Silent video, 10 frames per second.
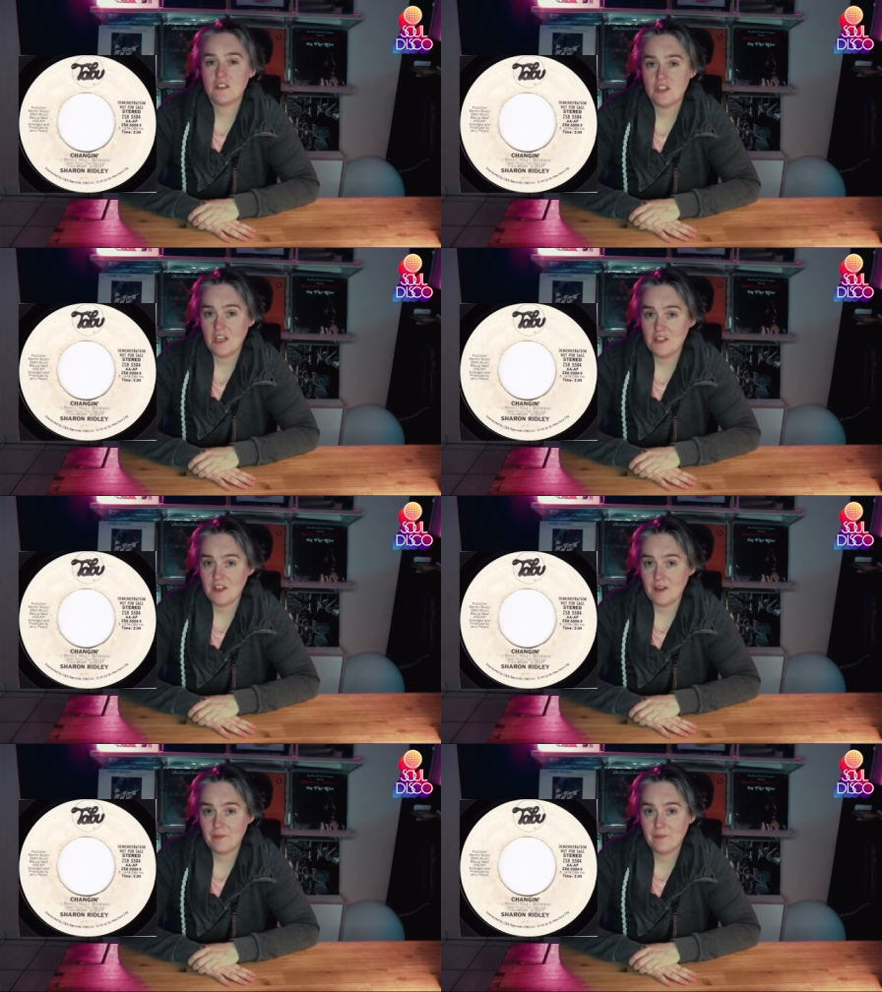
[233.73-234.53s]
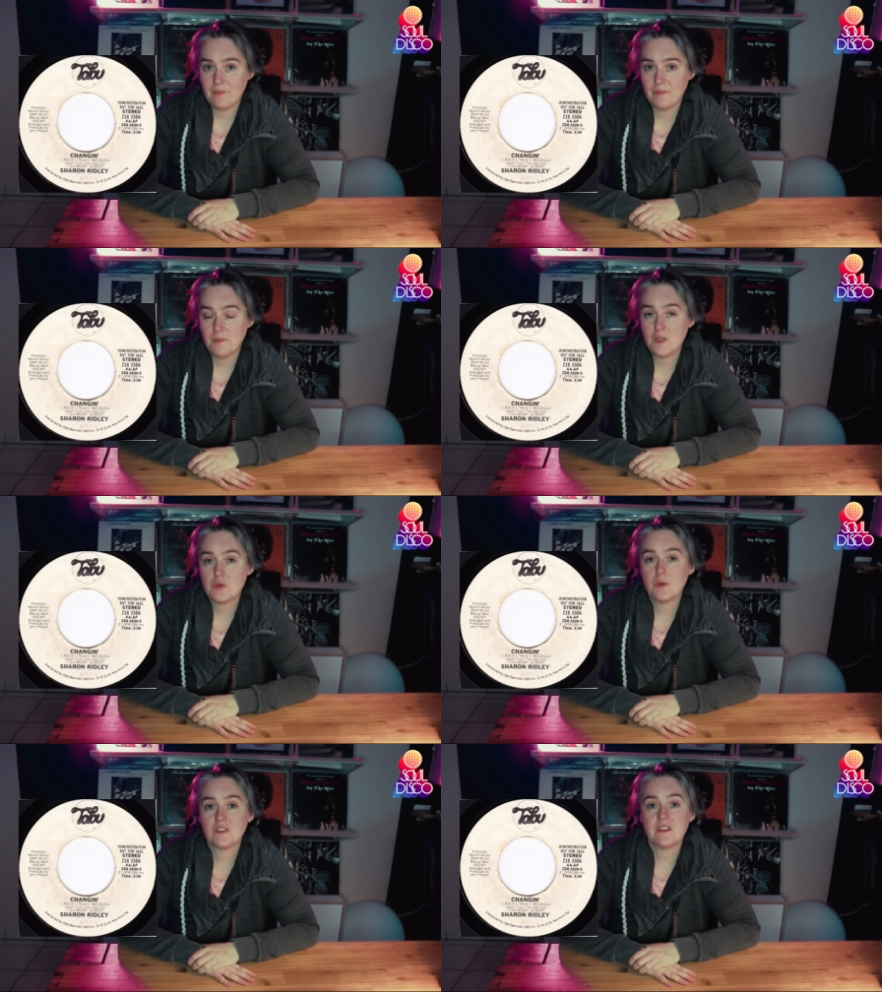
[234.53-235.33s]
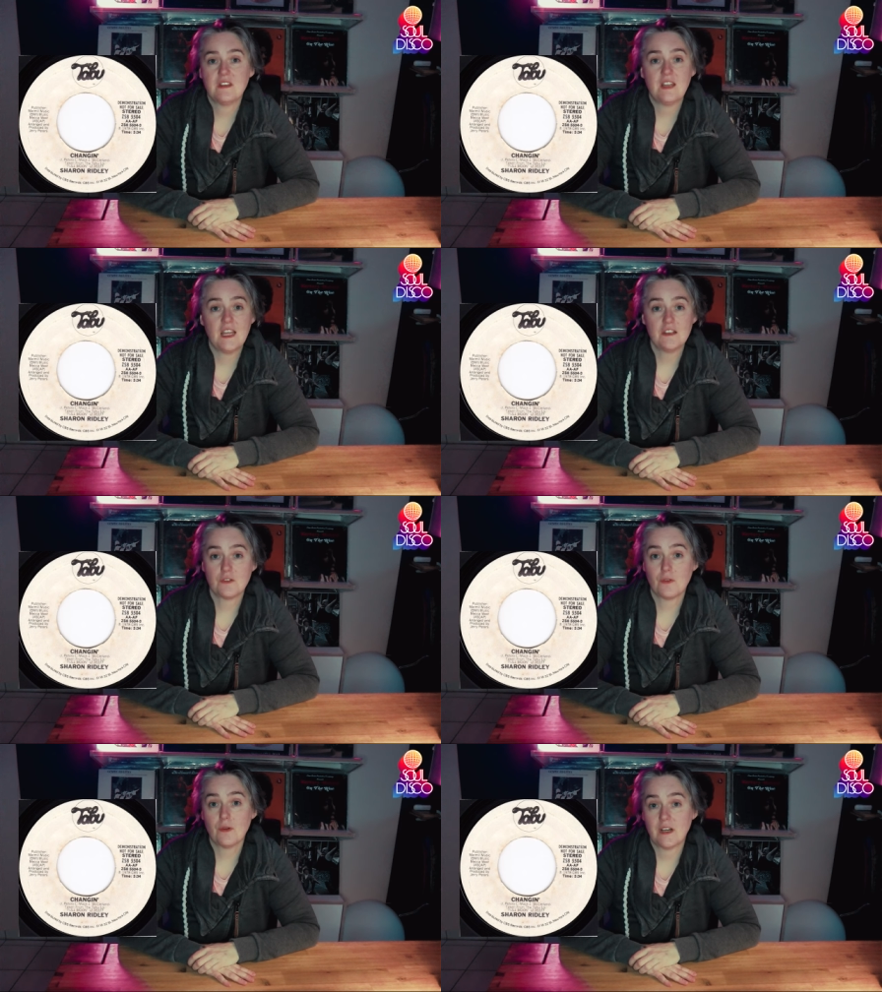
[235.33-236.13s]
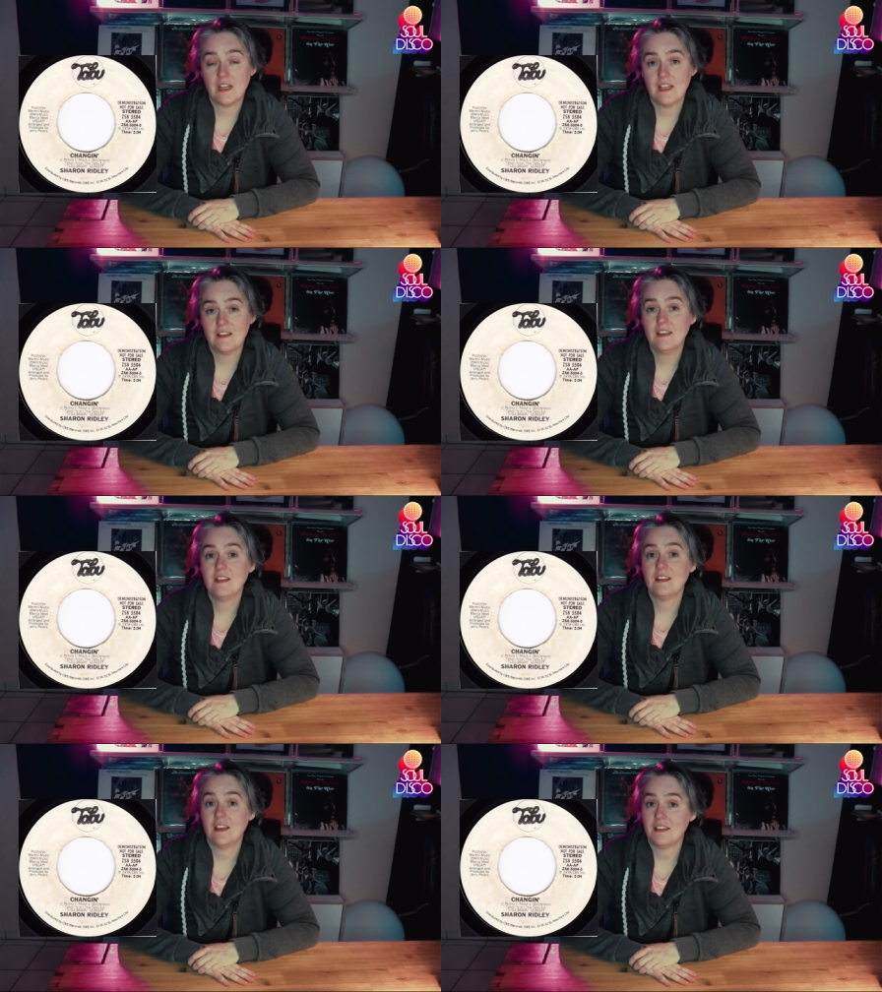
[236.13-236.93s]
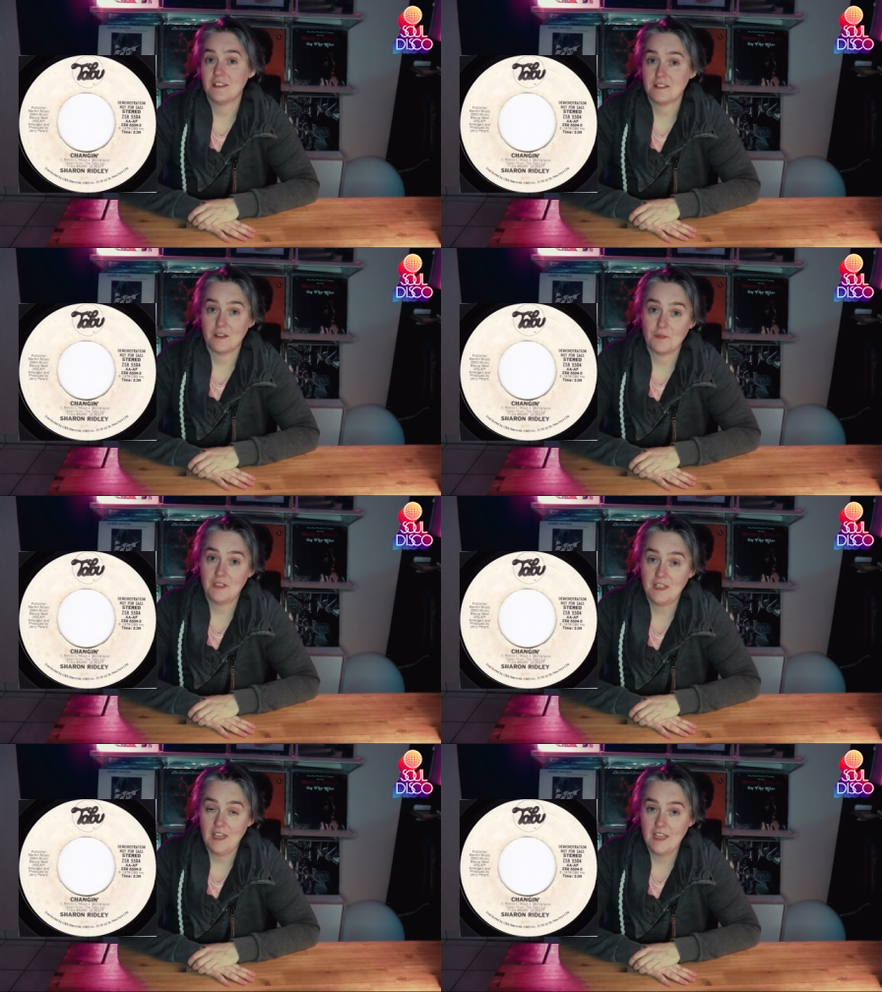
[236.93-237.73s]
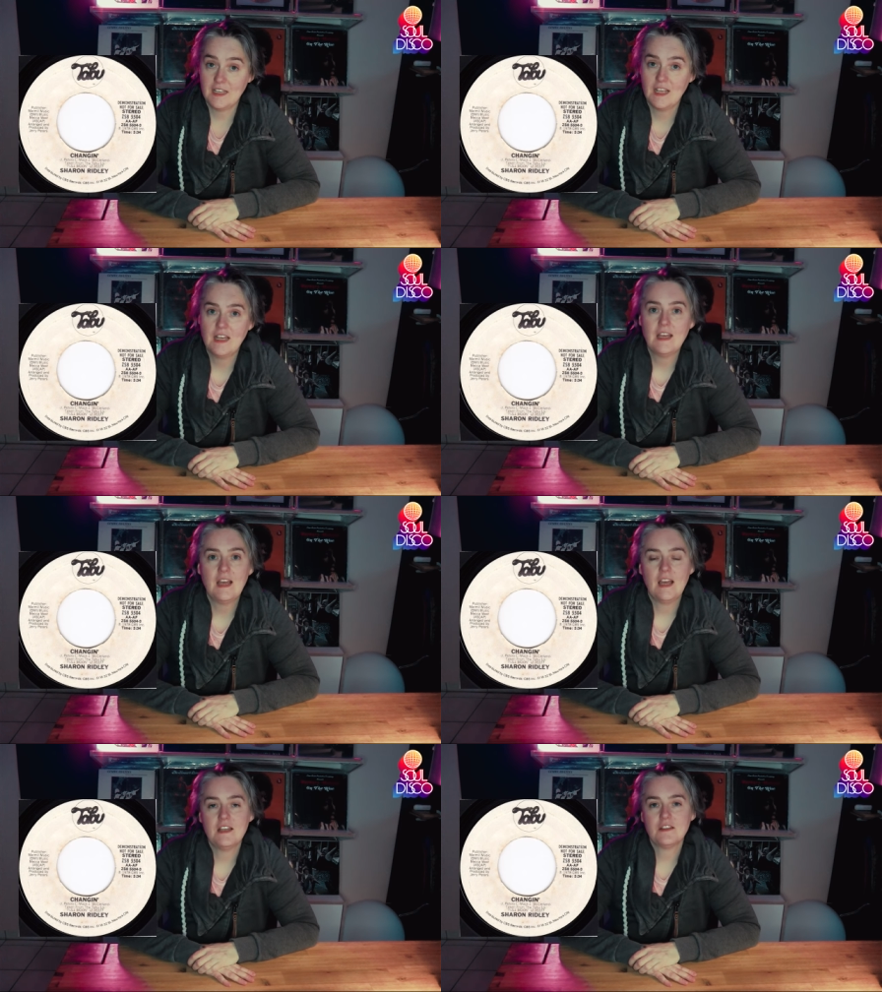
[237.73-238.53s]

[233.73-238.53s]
Changing, which was a dance floor hit in nineteen seventy-eight, and